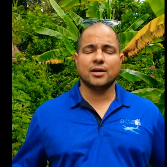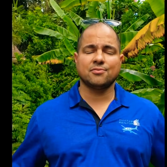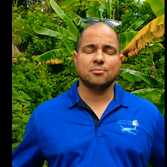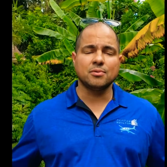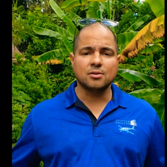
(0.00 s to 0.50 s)
we
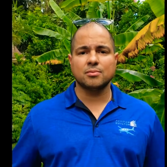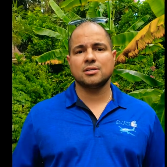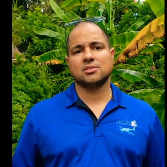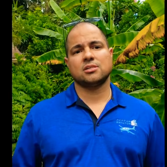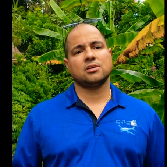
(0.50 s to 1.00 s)
have to
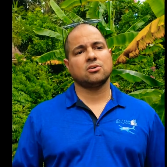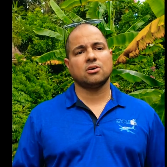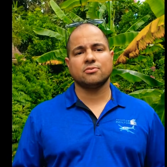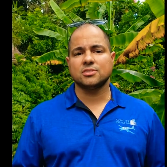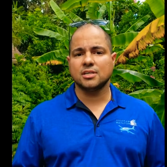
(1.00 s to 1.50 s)
minimize the clutter
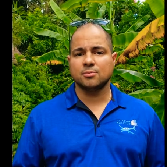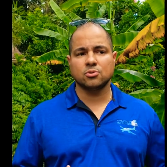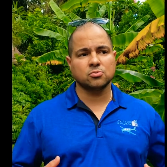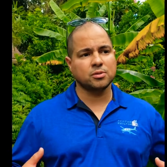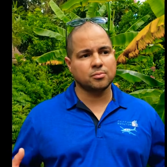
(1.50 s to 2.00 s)
off of
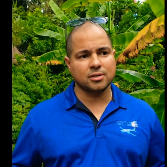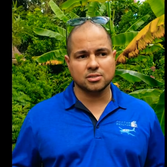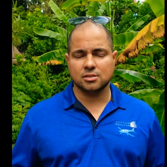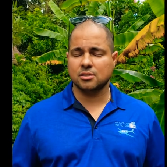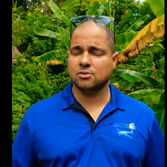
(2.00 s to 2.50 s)
tables,
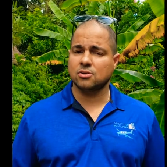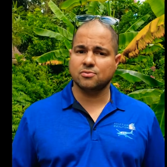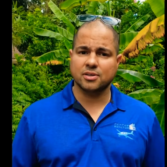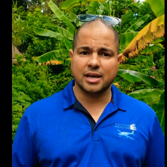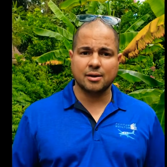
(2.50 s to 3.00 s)
minimize the clutter
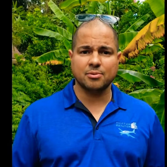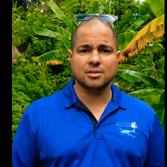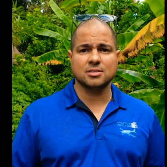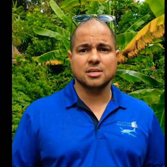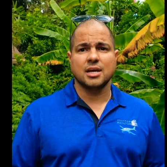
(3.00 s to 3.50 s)
off of
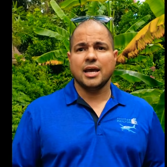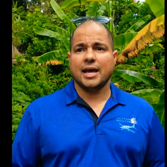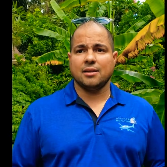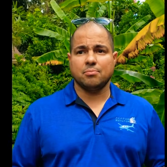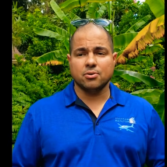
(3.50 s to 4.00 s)
cabinets,
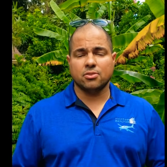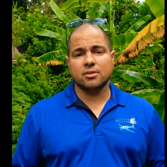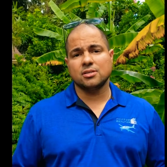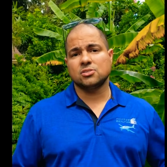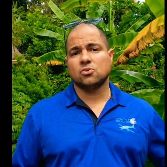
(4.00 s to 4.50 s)
and put
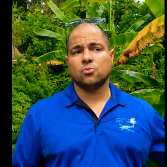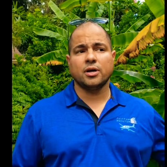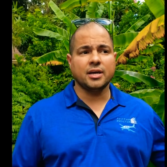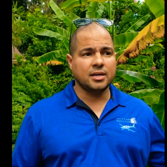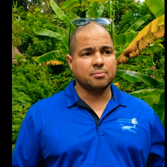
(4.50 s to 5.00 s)
things
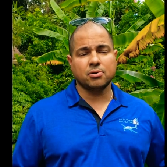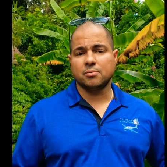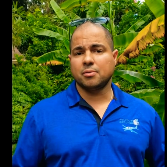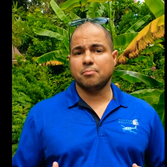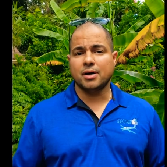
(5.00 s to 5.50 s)
away, put
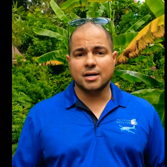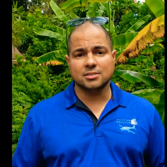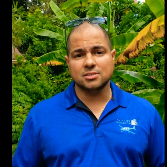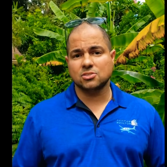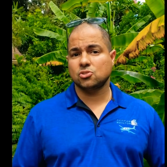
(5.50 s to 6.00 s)
them in
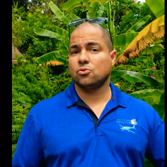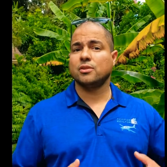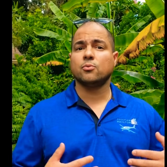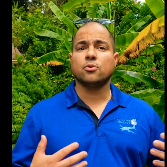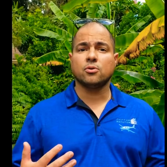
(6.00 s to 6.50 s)
boxes,
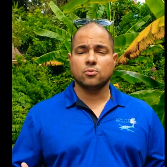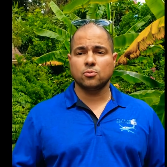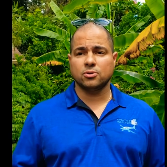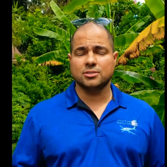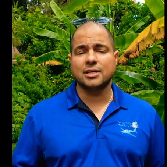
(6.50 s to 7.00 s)
showing that we're
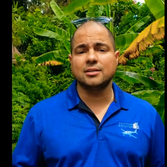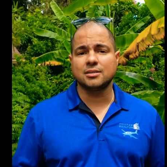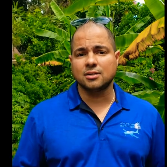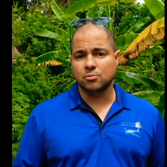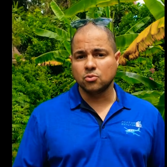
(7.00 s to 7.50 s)

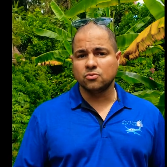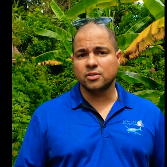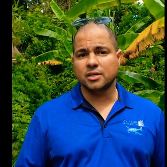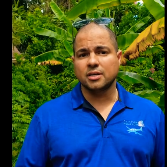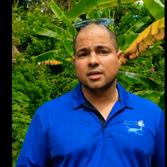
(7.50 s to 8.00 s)
intending on
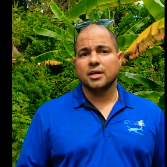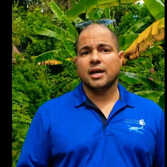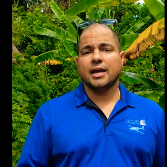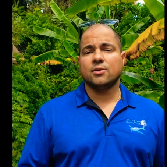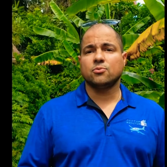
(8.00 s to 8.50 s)
moving
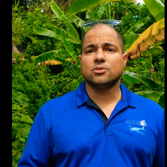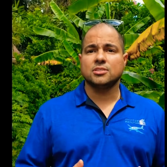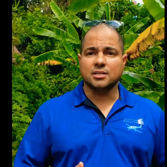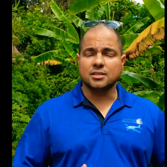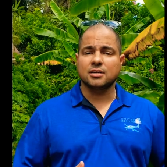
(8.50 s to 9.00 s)
and we're
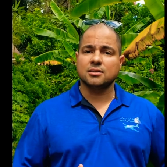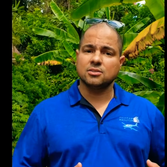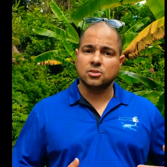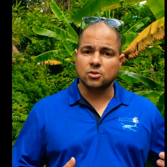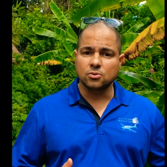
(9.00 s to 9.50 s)
intending
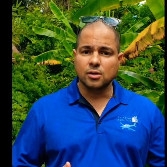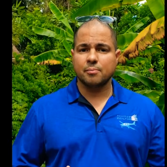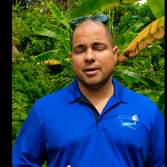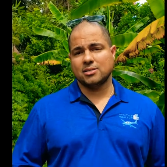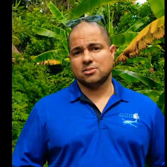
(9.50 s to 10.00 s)
on,
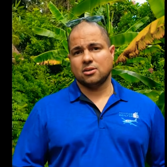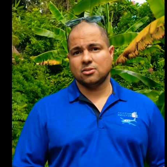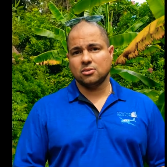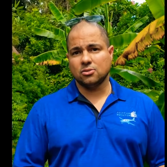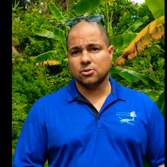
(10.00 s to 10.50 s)
passing on
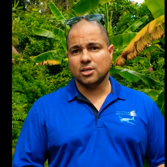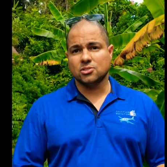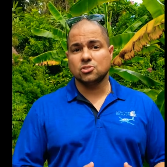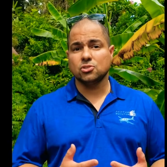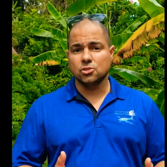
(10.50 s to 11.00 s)
the
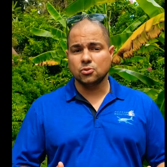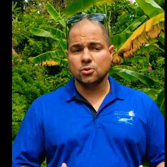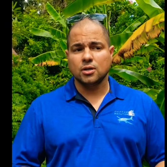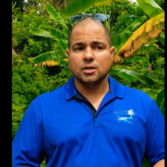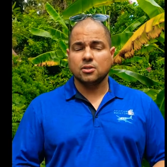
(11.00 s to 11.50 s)
location to you,
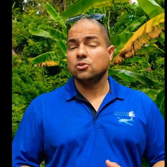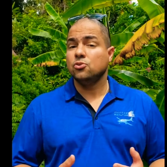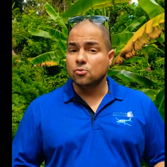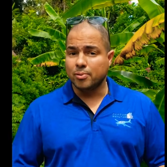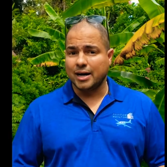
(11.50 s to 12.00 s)
the
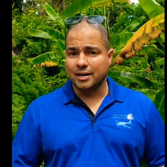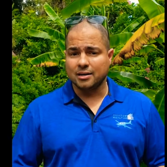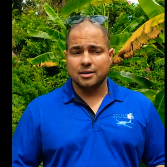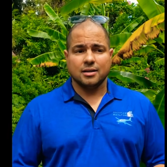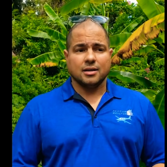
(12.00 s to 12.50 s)
new buyer.